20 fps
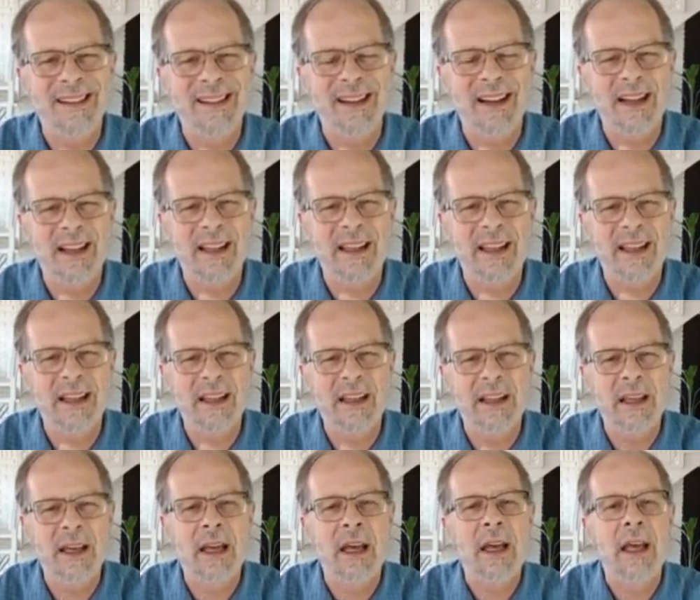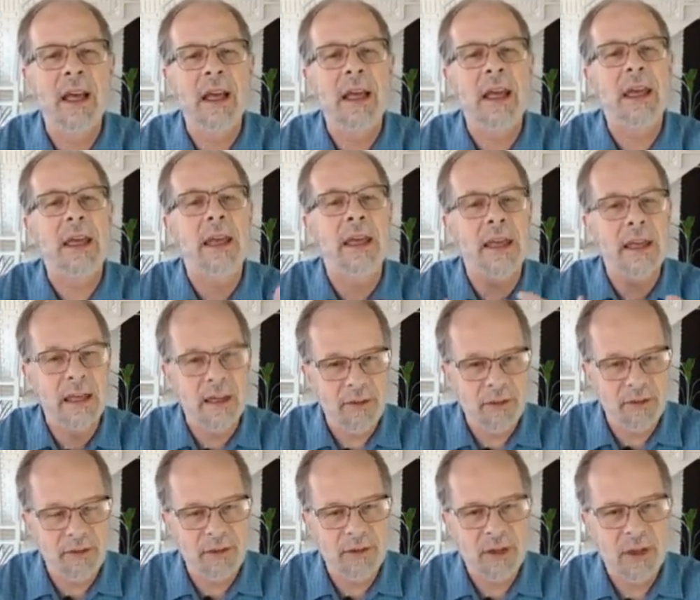Again,
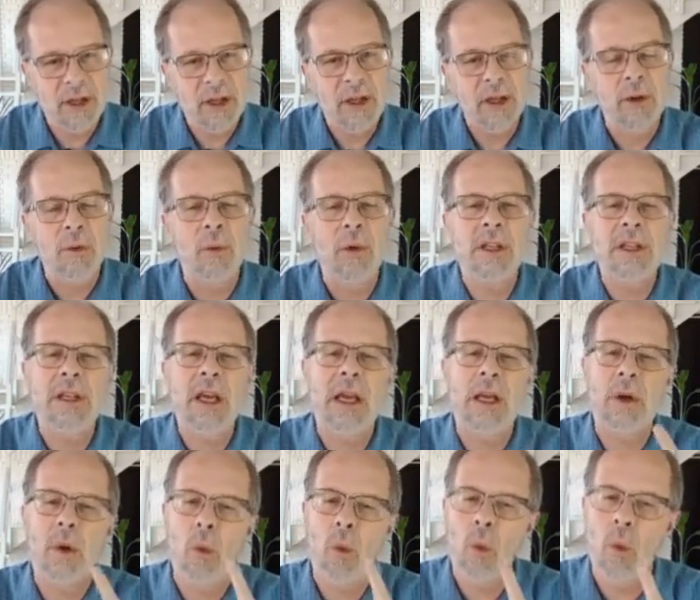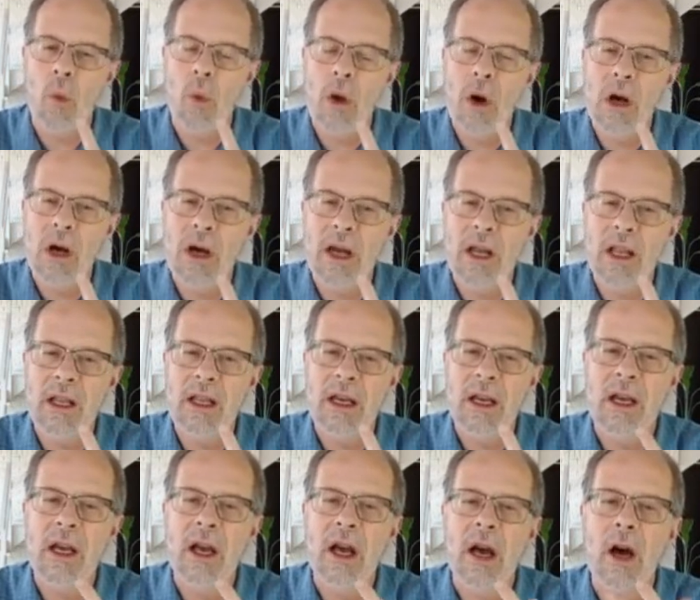if we take 1
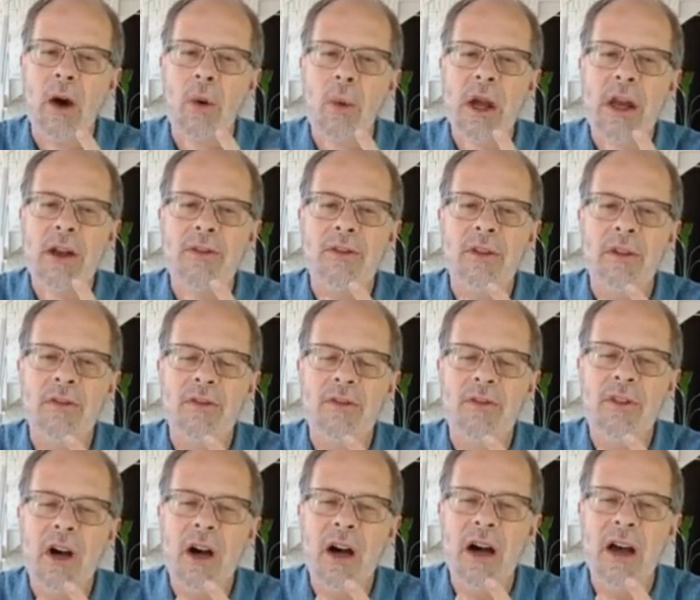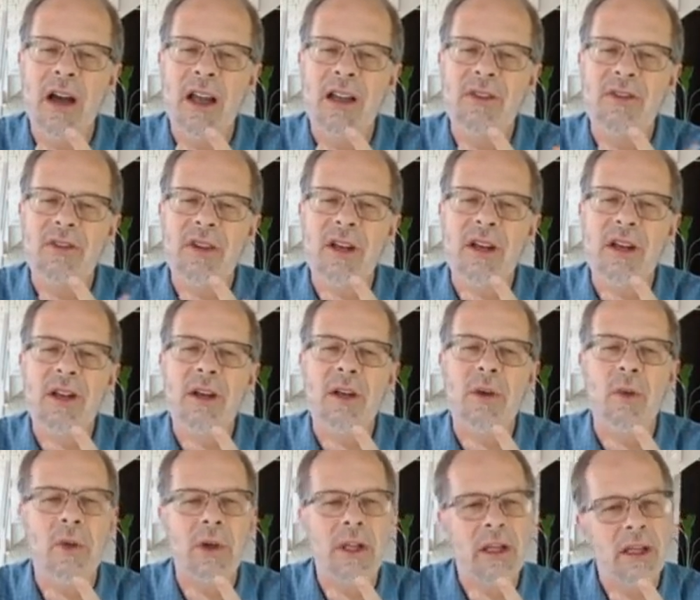away from 5,
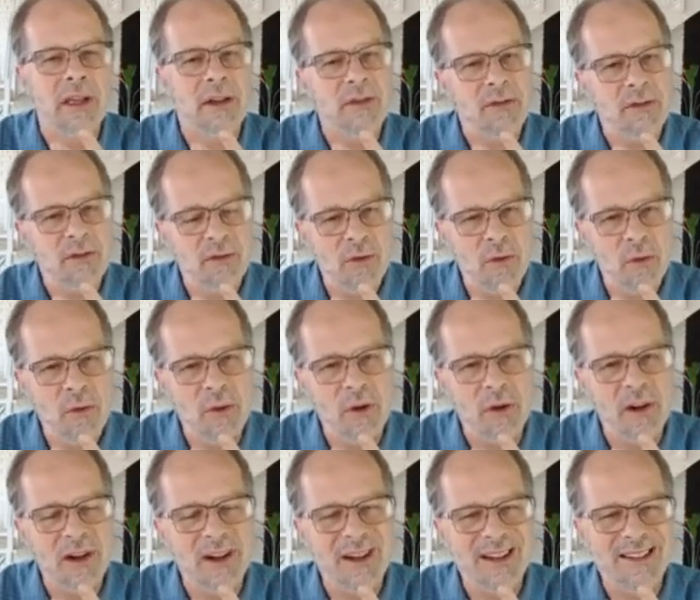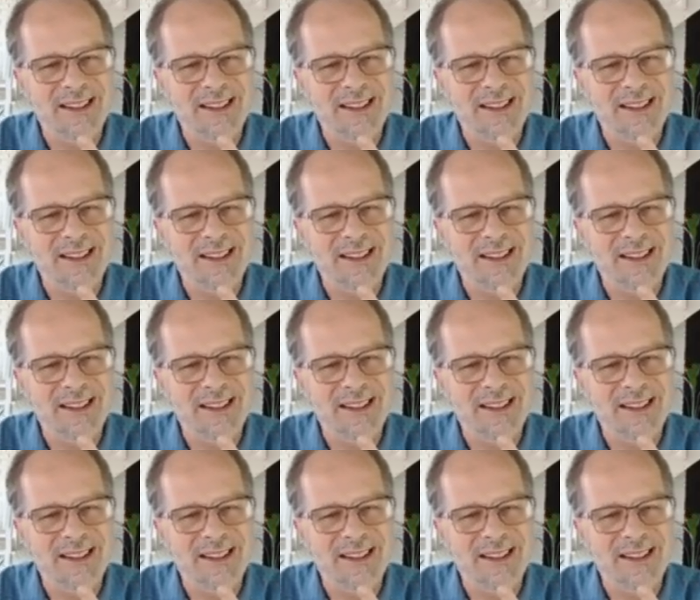we get 4.